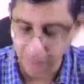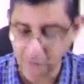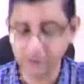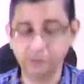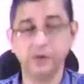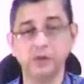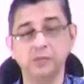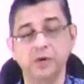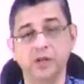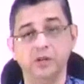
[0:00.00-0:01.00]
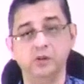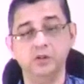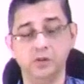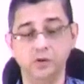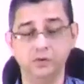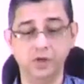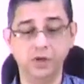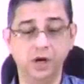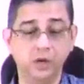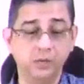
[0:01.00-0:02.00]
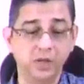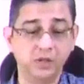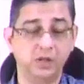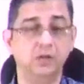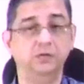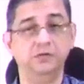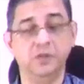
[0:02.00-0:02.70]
these words might actually sound very harmless kind of